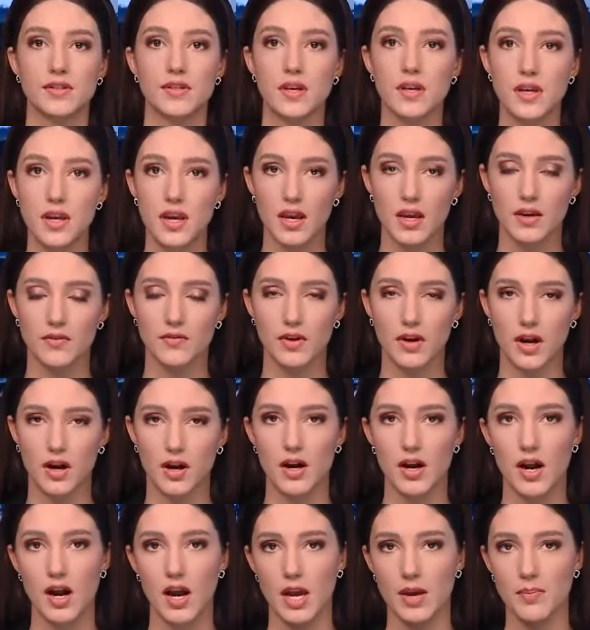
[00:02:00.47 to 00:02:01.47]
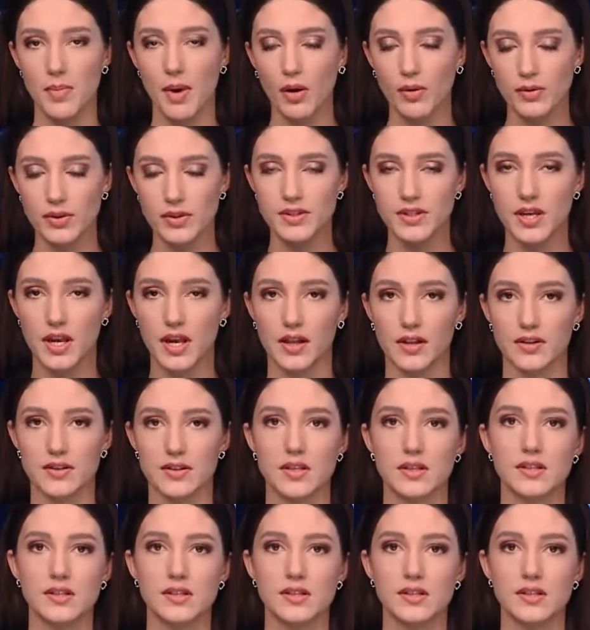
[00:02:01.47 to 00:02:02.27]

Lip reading: Sergeyevka. About details,